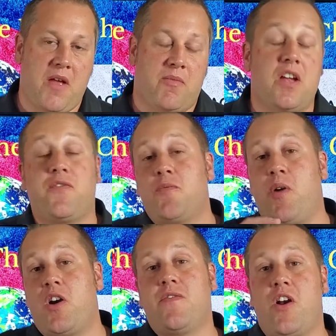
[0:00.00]
But if you're
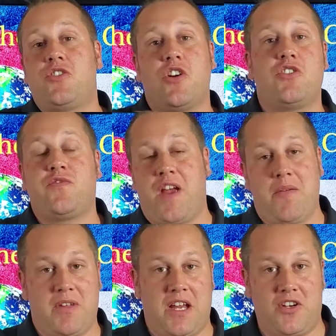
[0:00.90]
part of our church
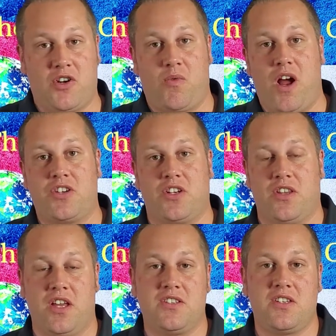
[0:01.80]
family and you're watching
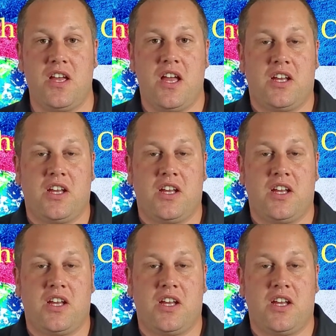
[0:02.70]
this,